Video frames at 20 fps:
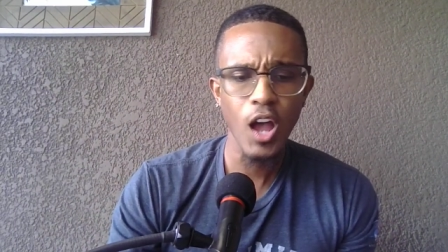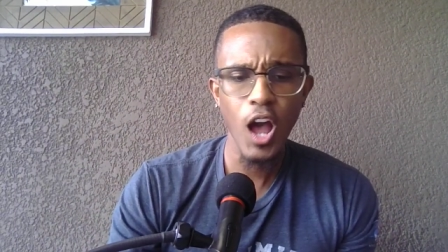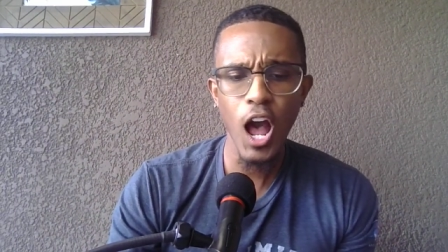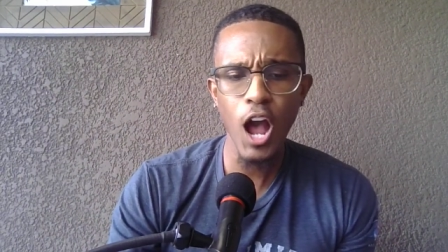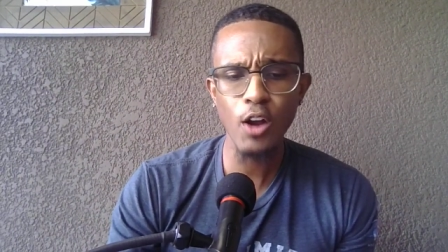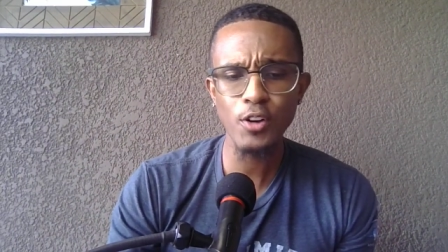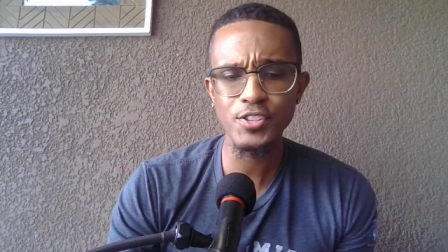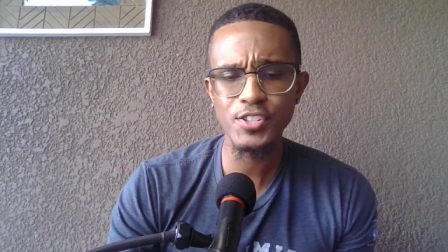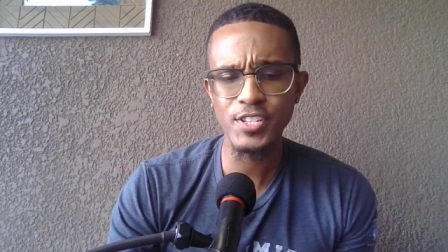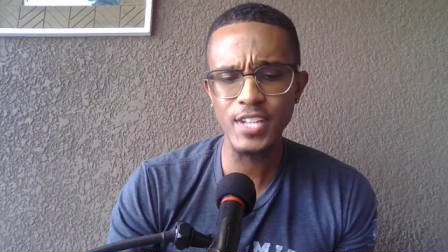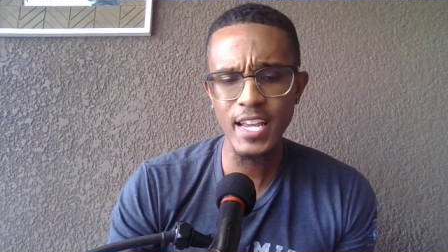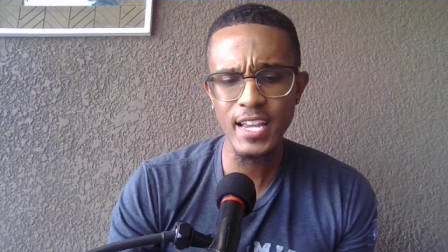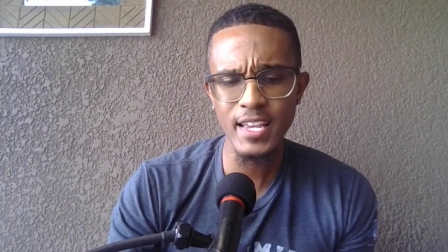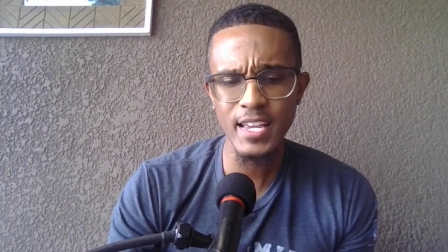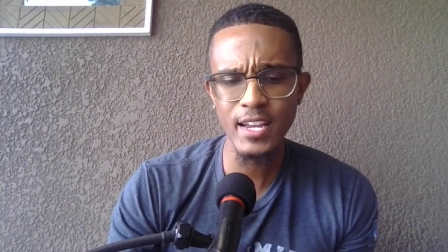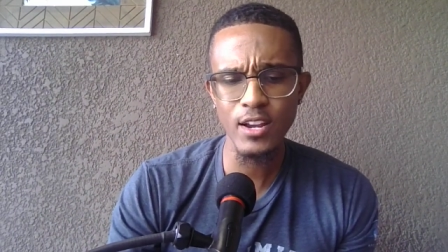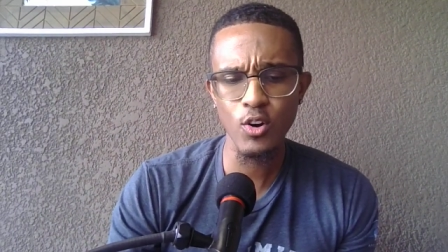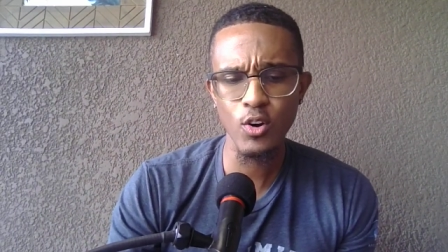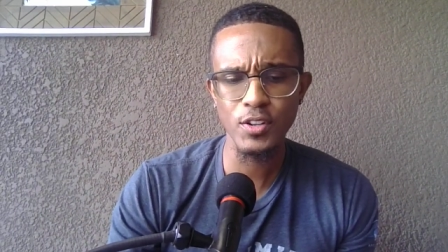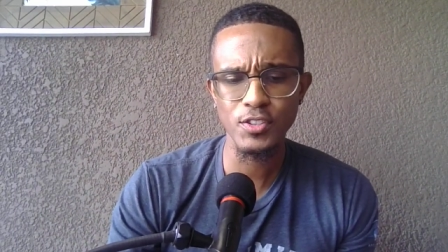Our
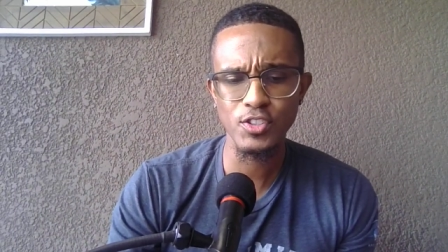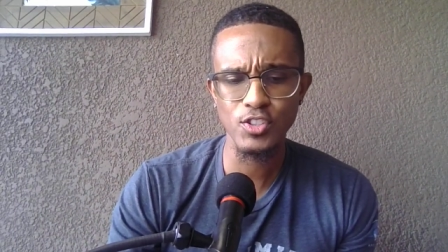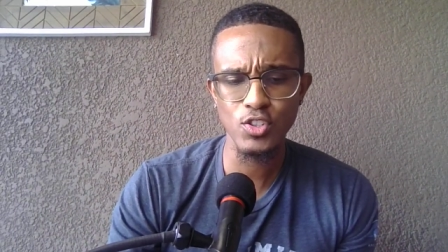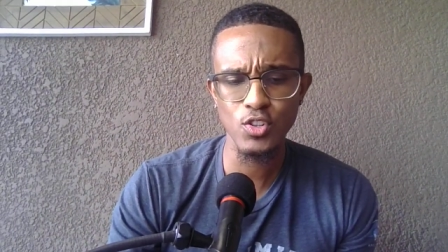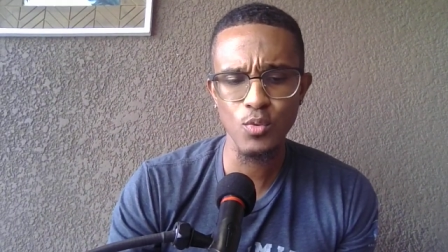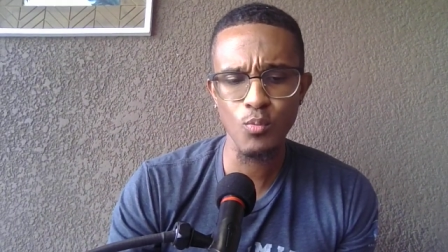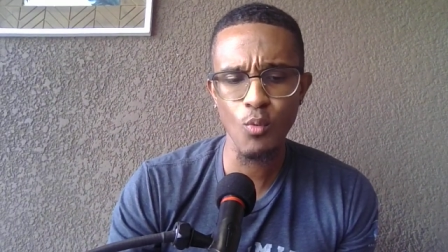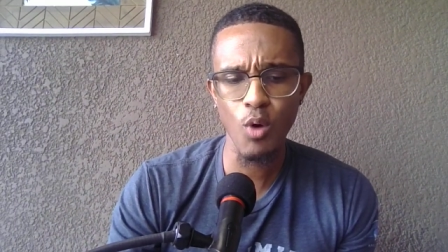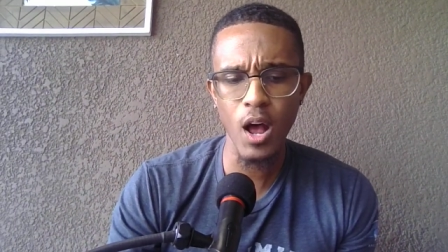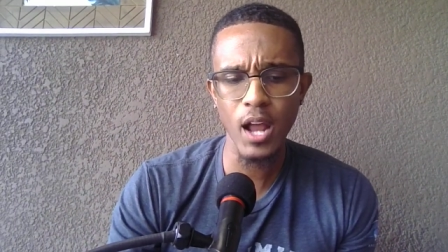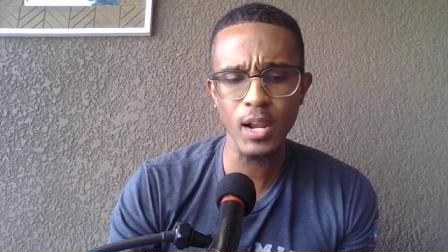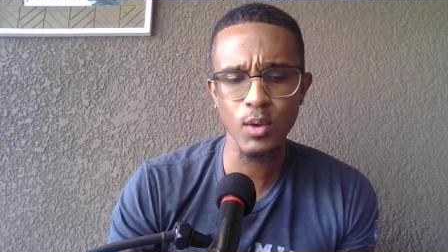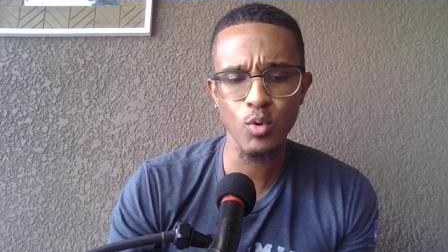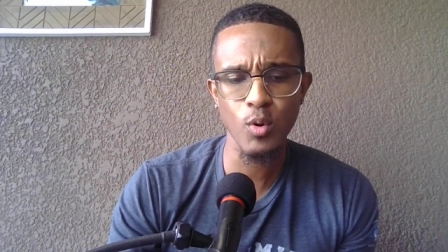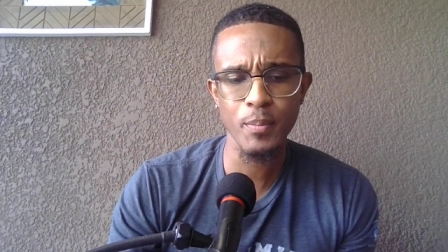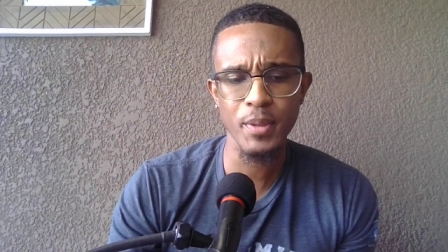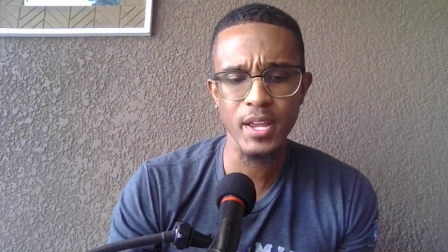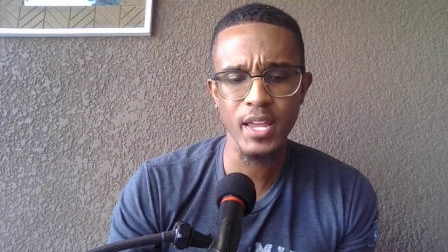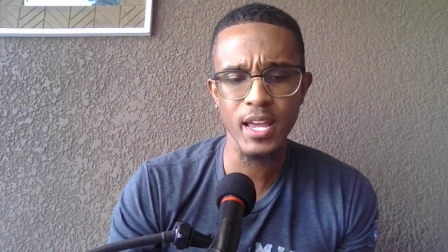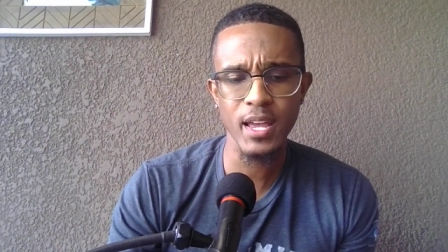staking on Zoom Wallet will
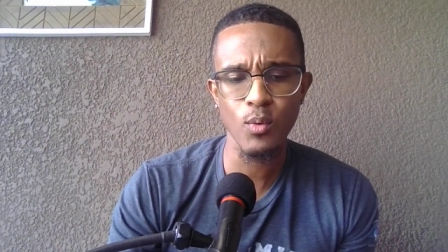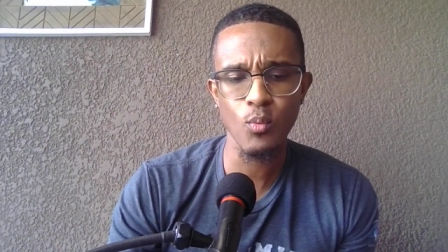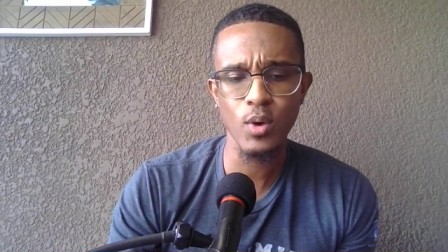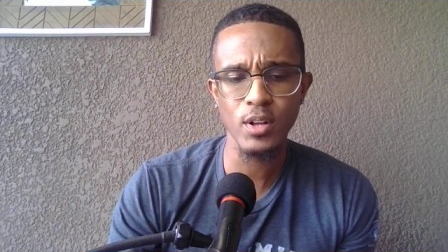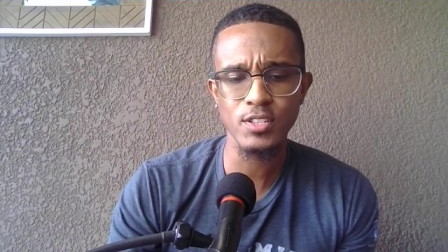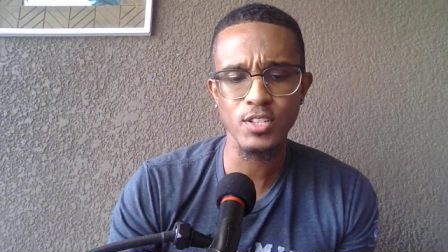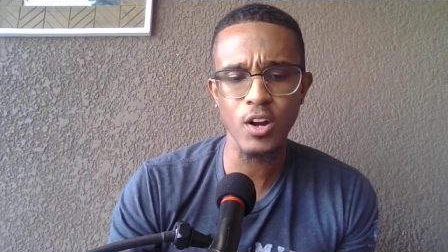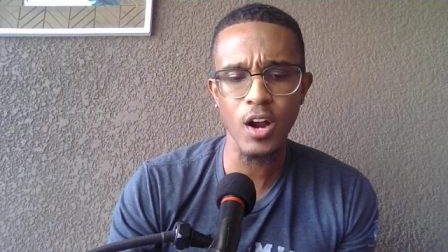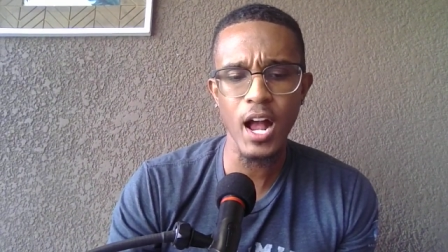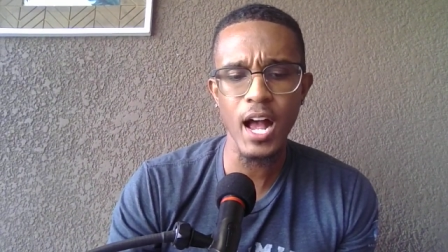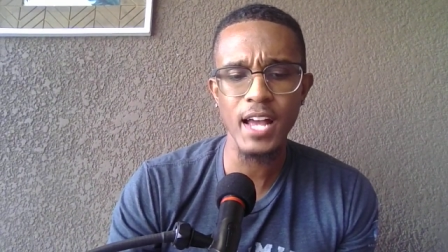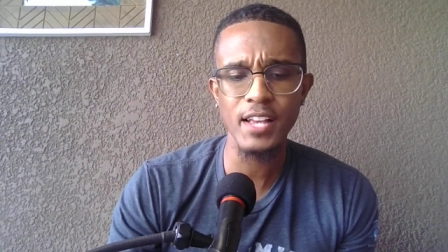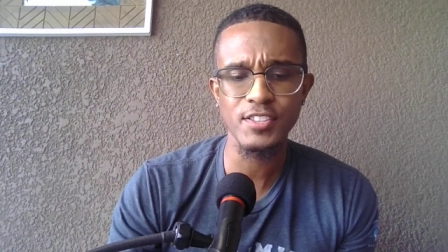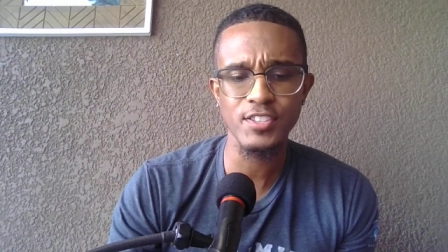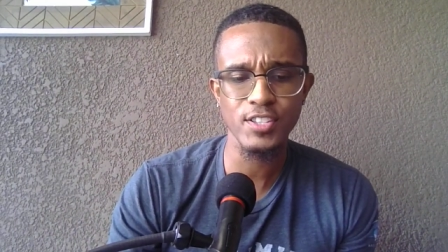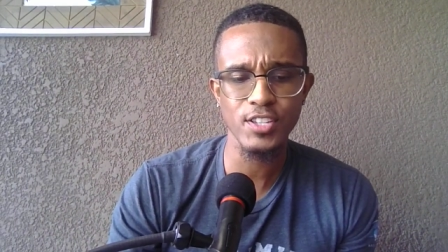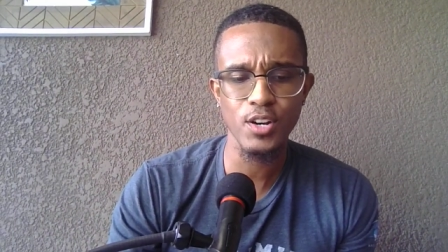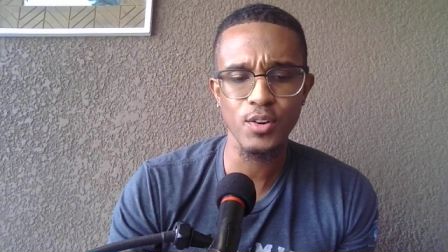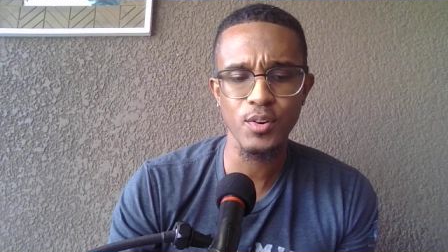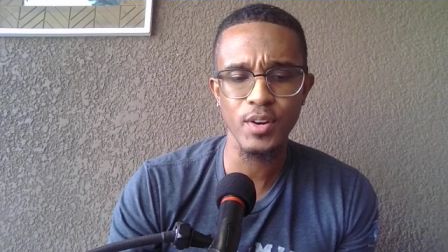begin once our
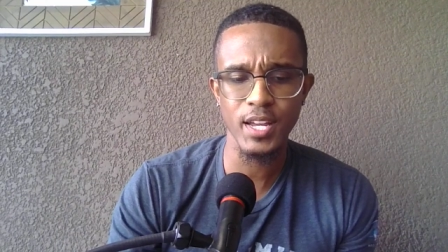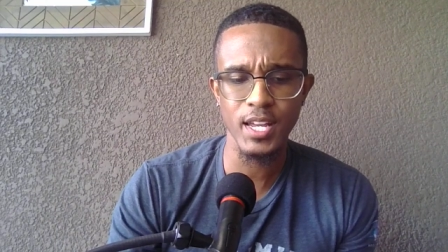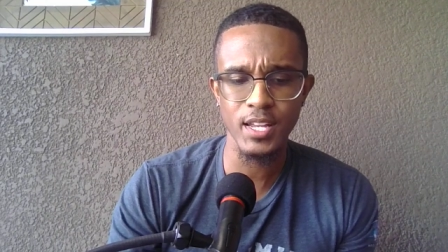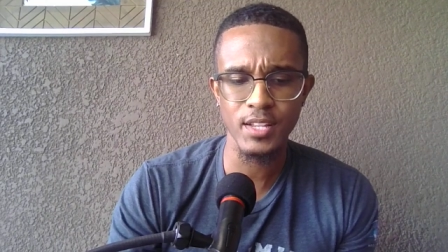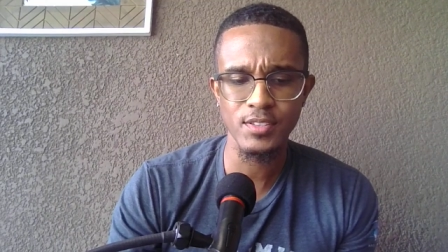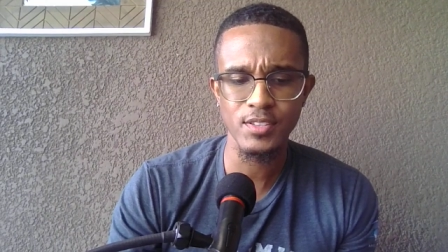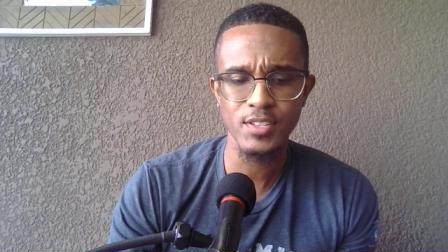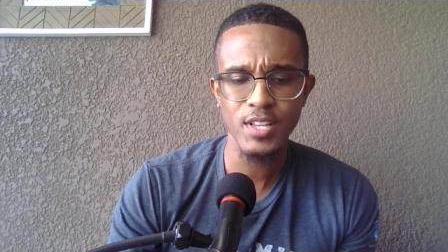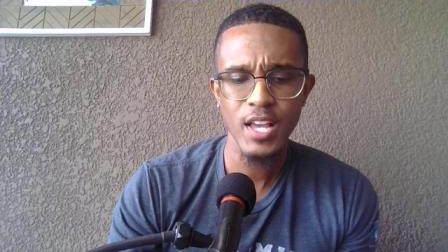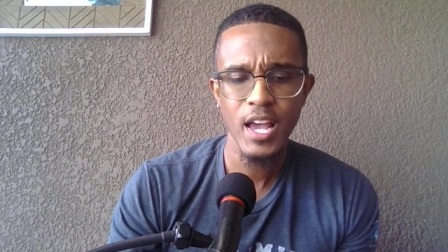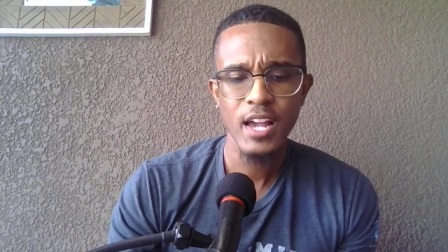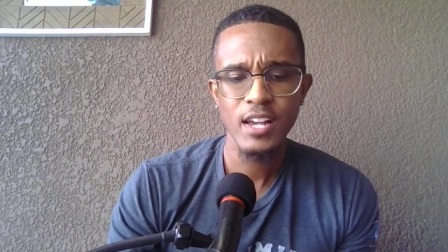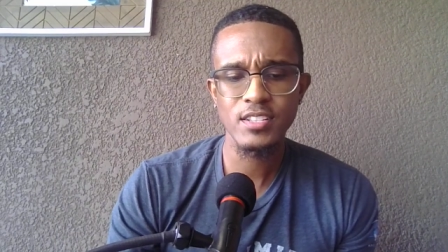ICO ends.